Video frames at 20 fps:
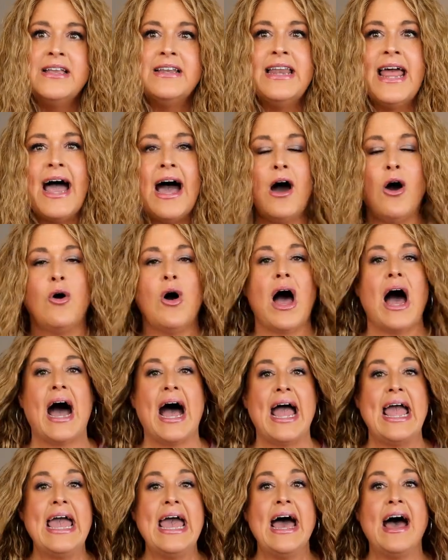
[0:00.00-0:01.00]
Now,
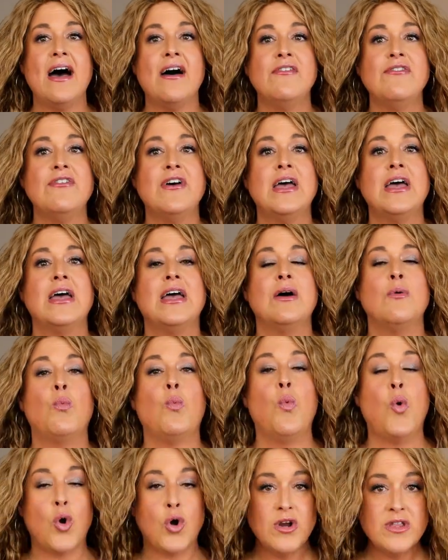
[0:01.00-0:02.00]
I have
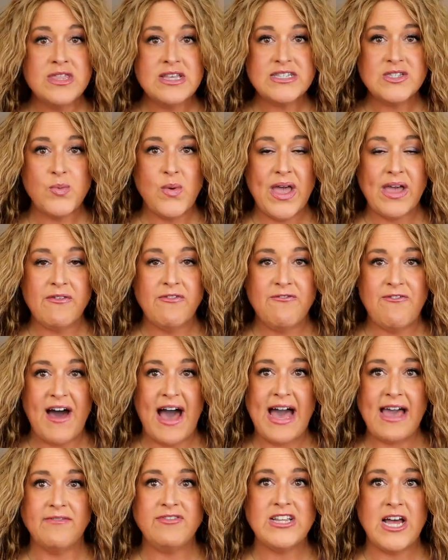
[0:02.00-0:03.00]
worn this wig
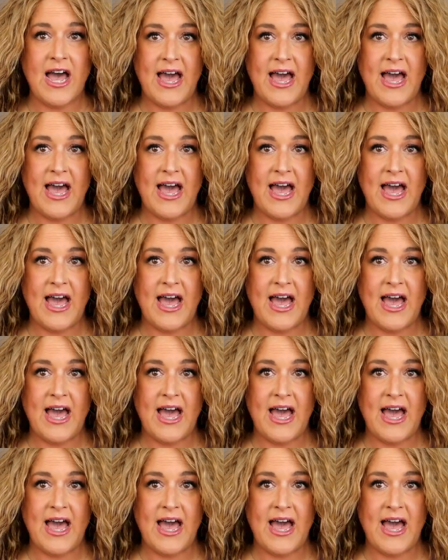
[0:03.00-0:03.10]
5